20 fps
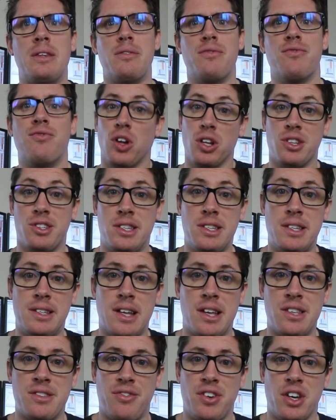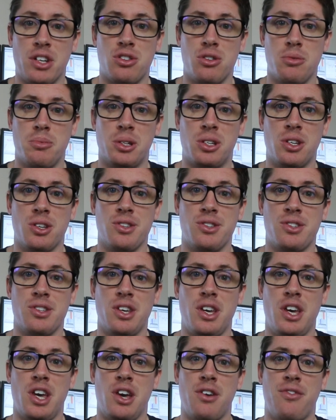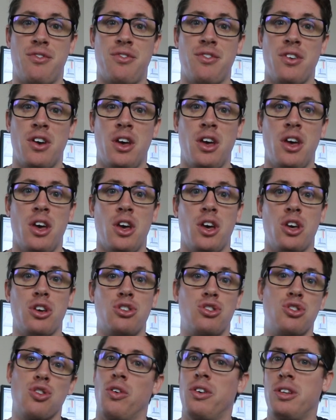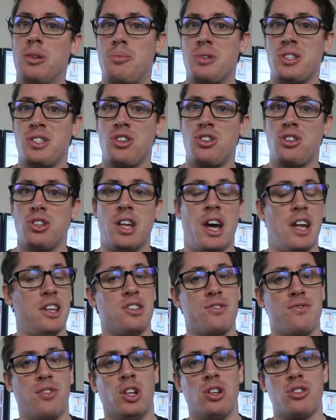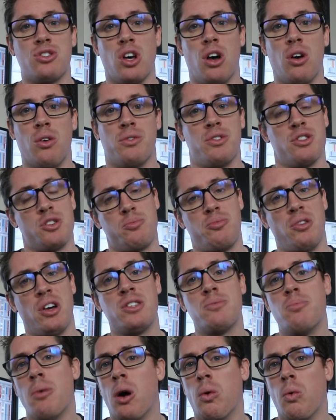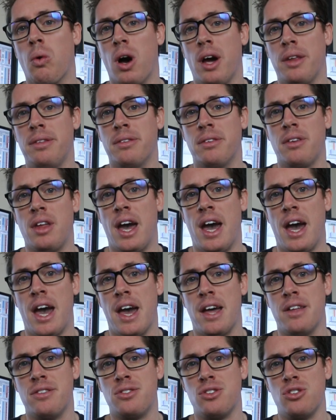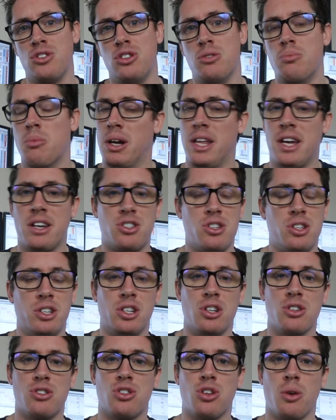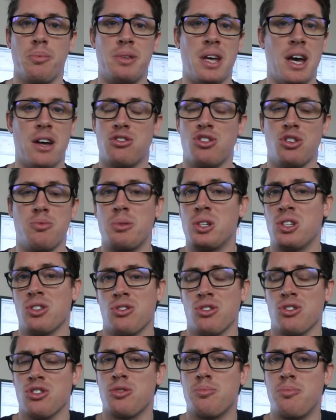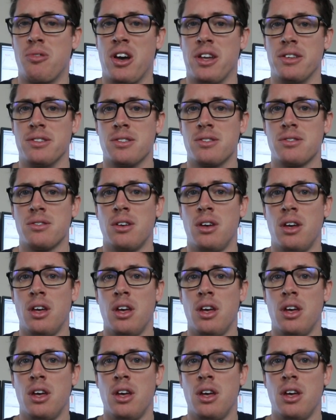Volatility does affect you because if you're in a position and it's volatile, the spreads might widen and you might actually get stopped out just because of the spreads.